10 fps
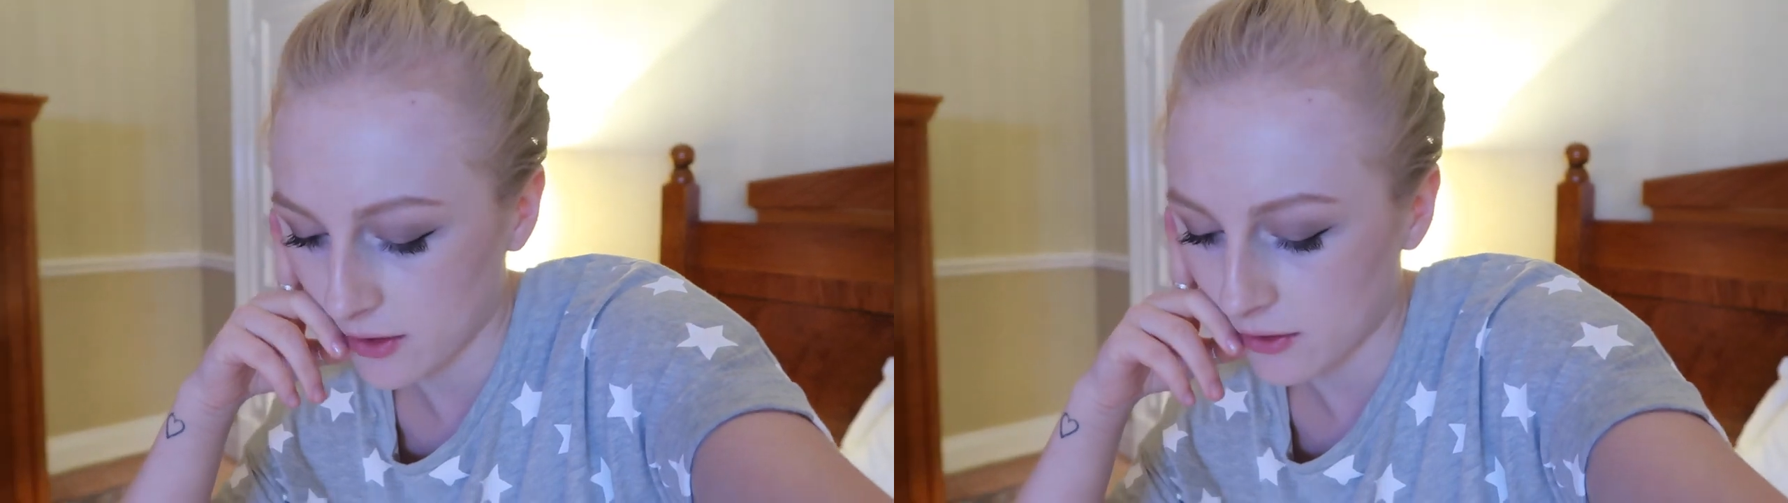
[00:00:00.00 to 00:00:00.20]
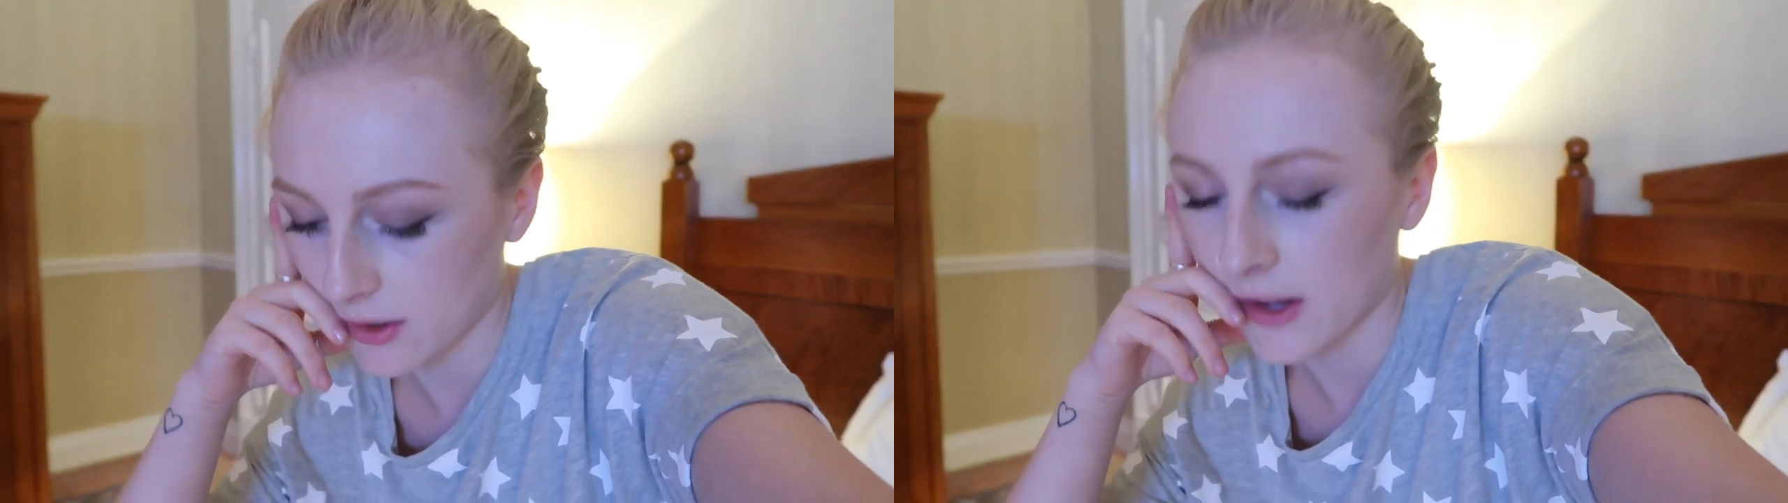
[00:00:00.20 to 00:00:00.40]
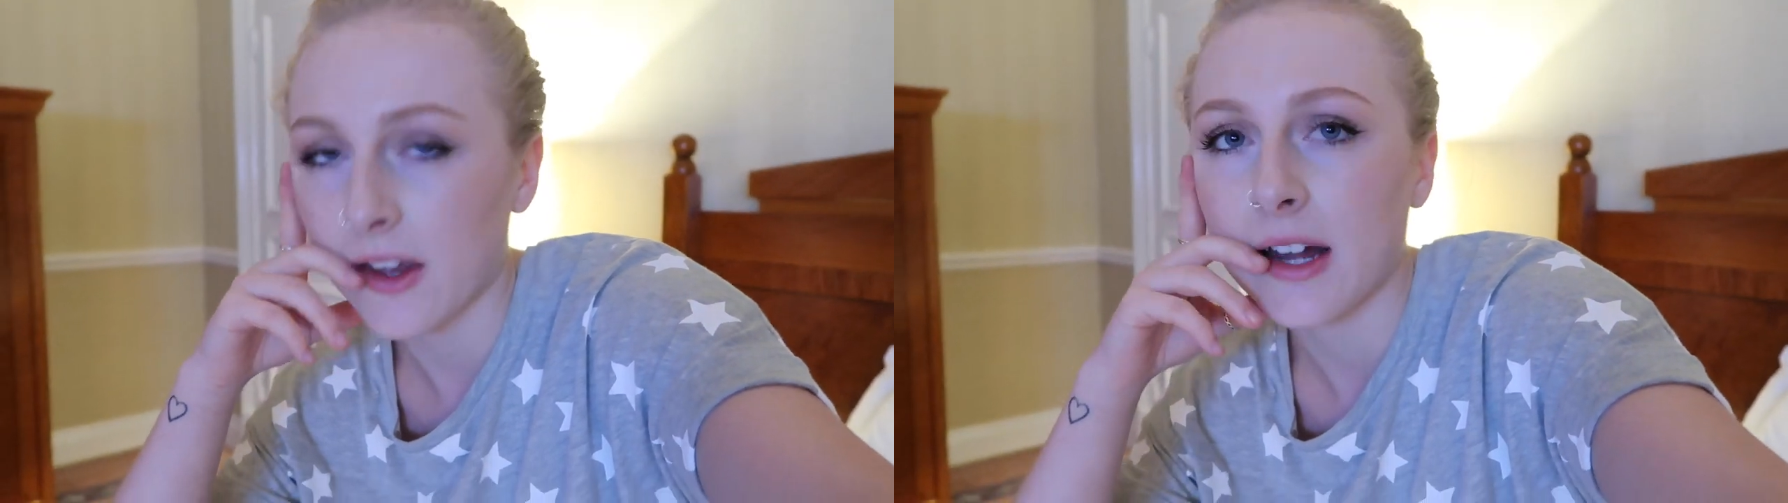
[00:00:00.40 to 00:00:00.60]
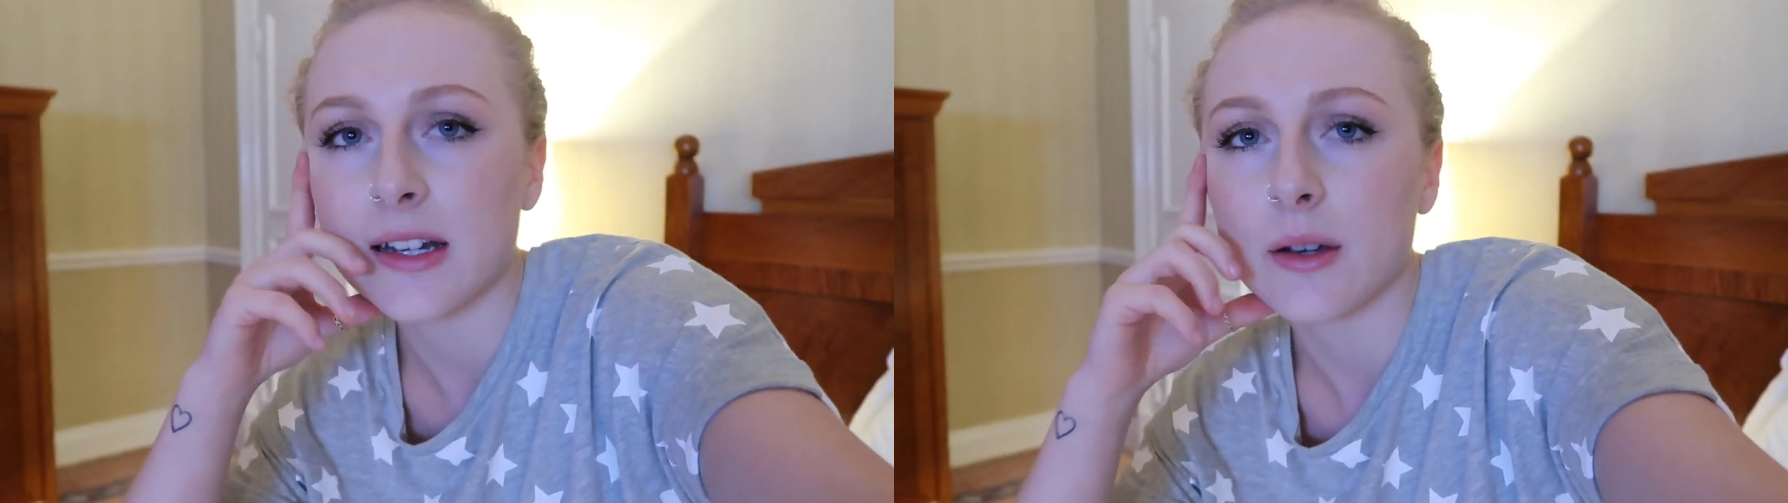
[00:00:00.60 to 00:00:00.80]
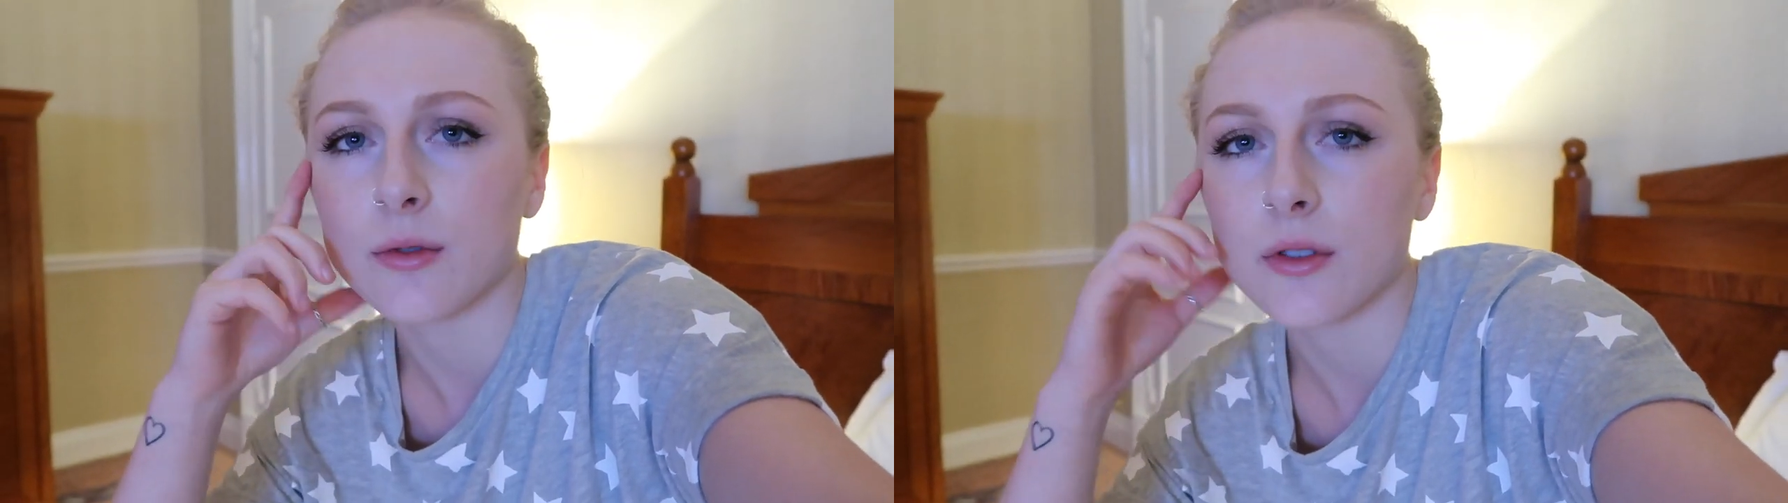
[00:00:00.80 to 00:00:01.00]
restaurant in the
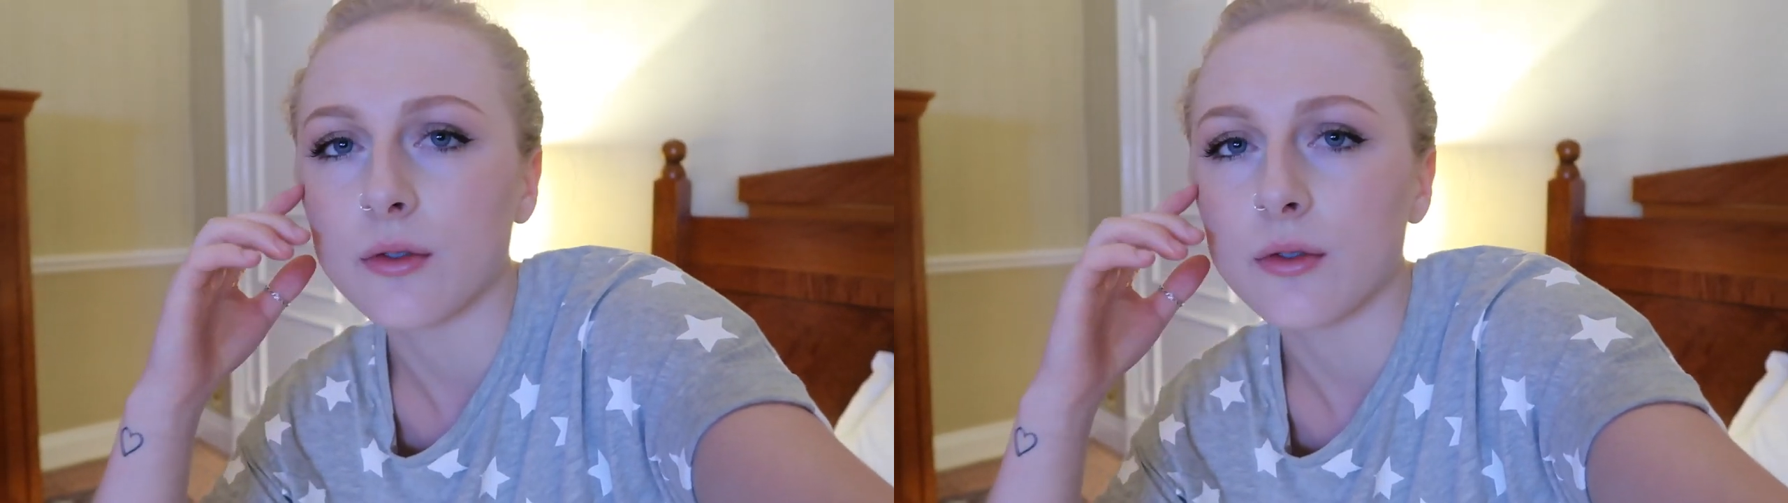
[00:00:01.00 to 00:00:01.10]
end. It was